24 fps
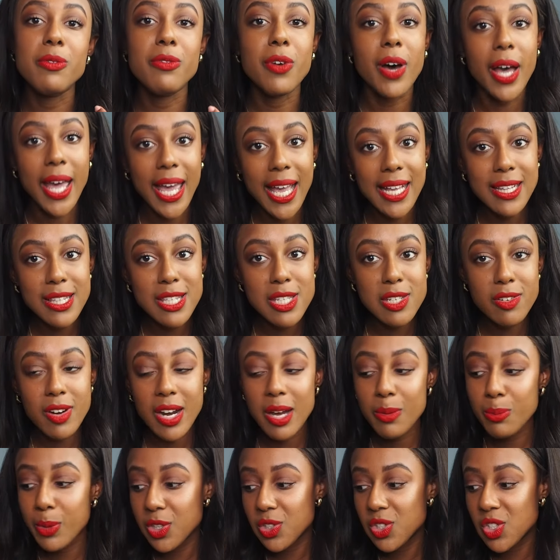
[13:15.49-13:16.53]
via
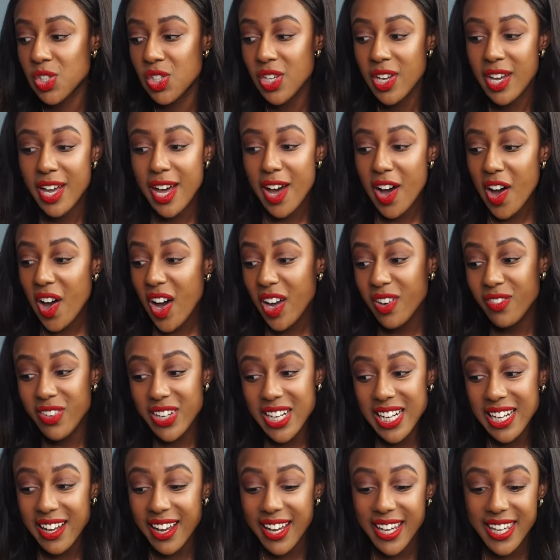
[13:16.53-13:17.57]
Instagram, which I
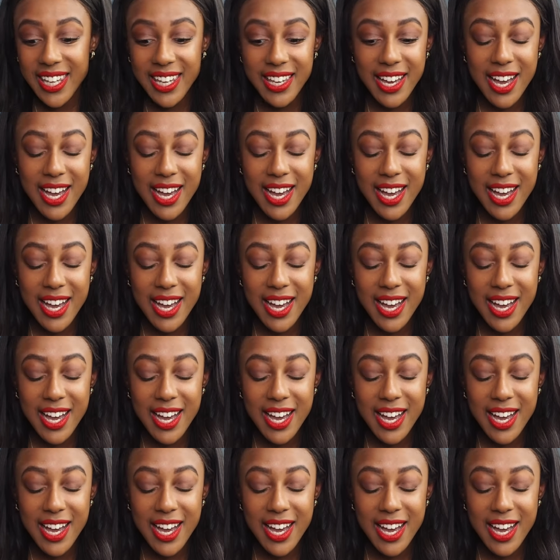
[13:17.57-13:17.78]
really like.